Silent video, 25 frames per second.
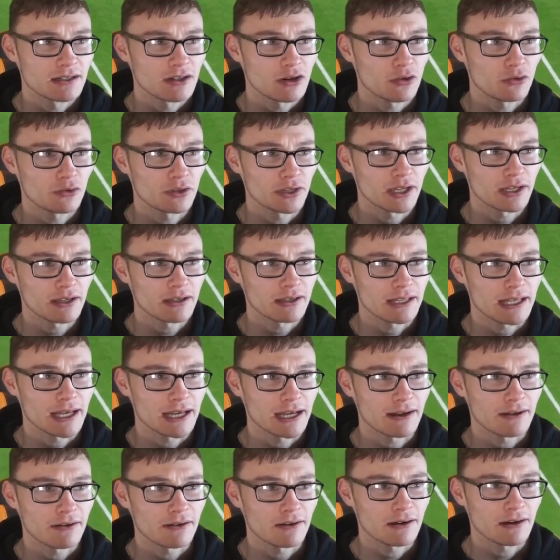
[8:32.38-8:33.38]
Hold it.
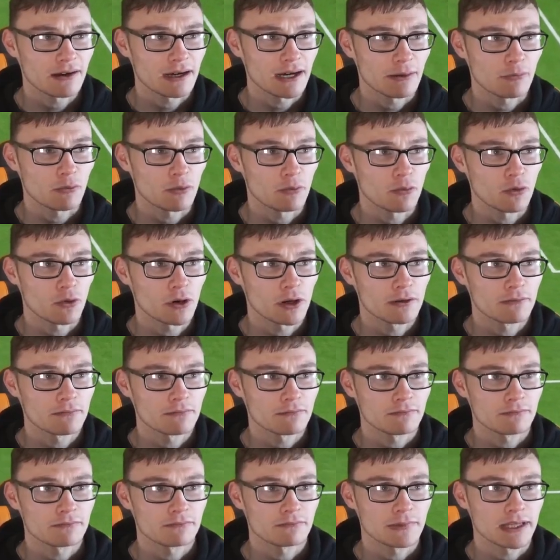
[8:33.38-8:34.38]
Yeah. And one more.
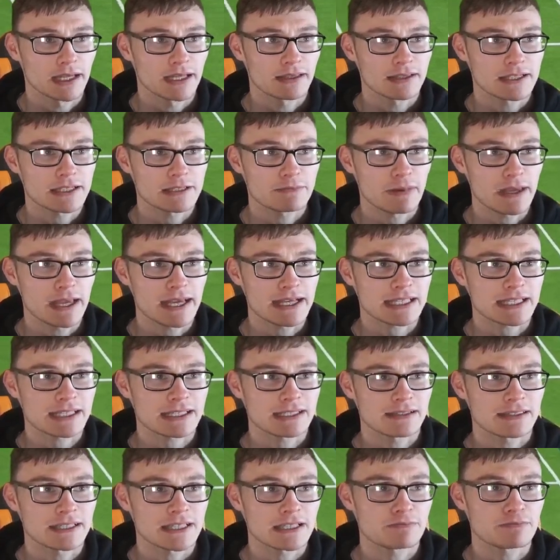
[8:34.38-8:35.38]
Mate, the
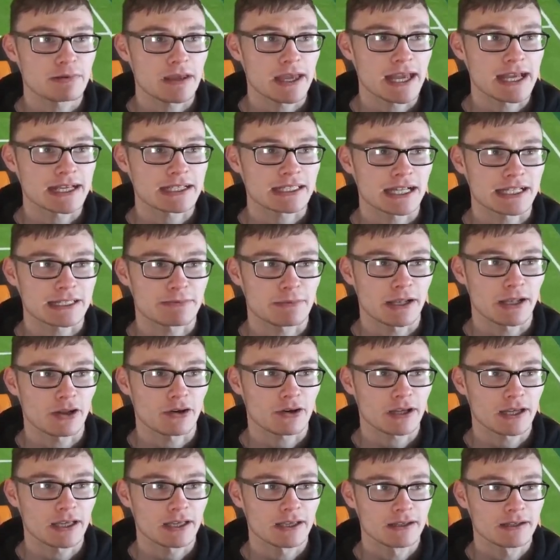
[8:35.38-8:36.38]
space. That's a bit
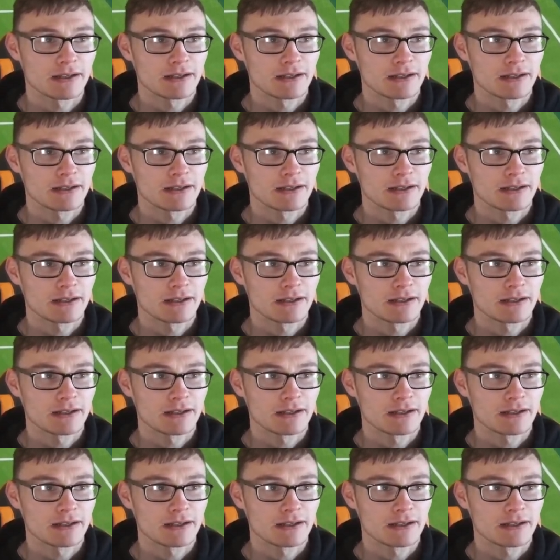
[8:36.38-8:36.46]
lucky.